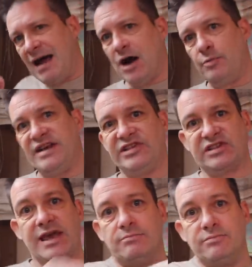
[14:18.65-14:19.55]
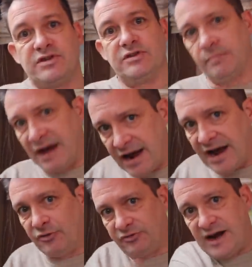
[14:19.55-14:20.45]
how many skims, it's about
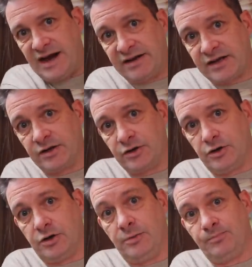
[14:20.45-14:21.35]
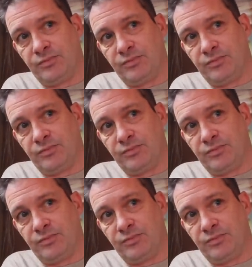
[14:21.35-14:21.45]
how far it can go.